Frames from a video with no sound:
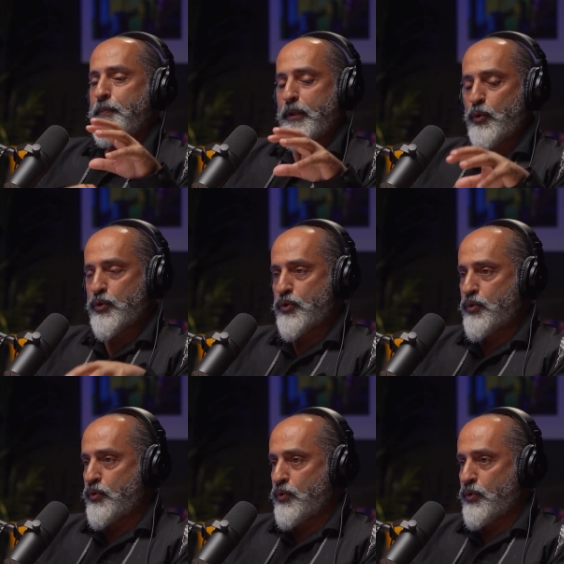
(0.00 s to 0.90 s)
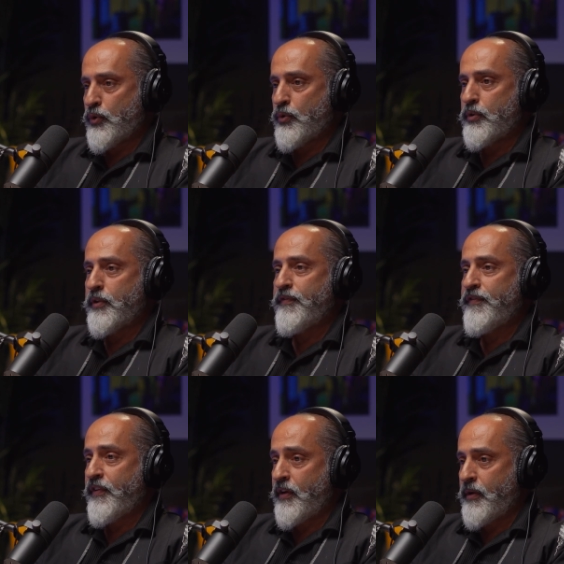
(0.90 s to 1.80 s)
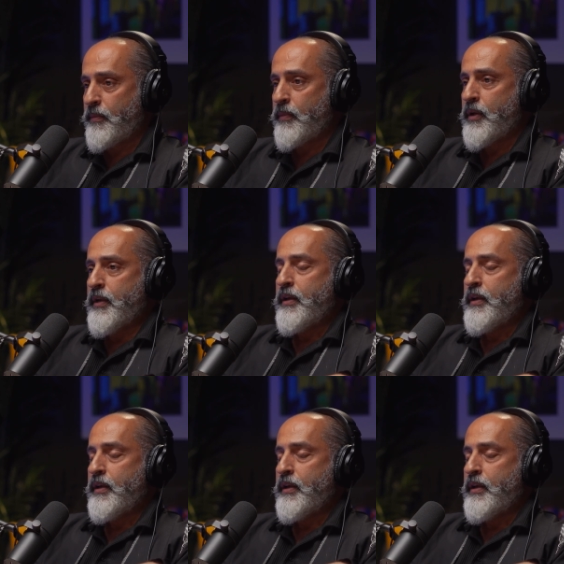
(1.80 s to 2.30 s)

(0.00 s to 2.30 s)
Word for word: used to know the film,